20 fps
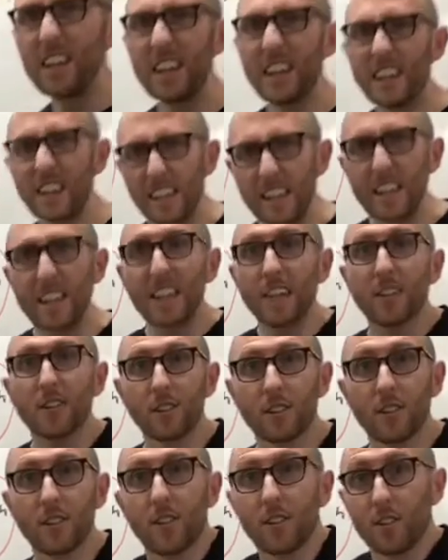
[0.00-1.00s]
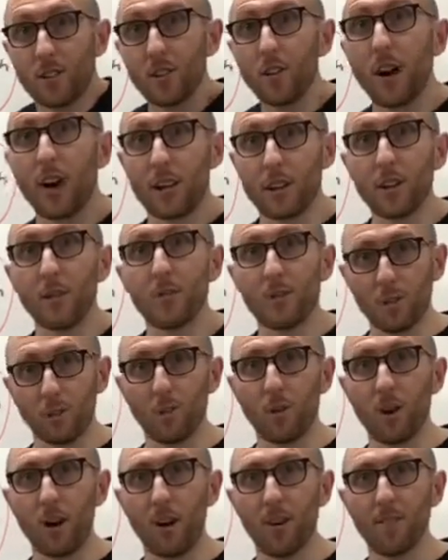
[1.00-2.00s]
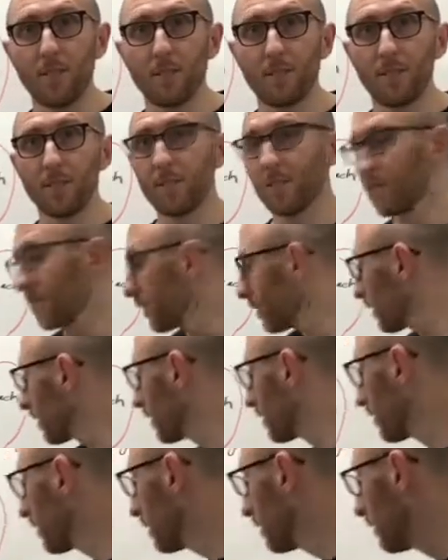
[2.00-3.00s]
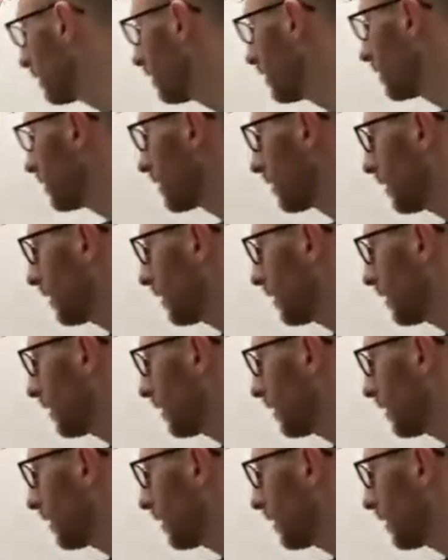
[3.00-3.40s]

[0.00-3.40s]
and enter the duodenum as well. So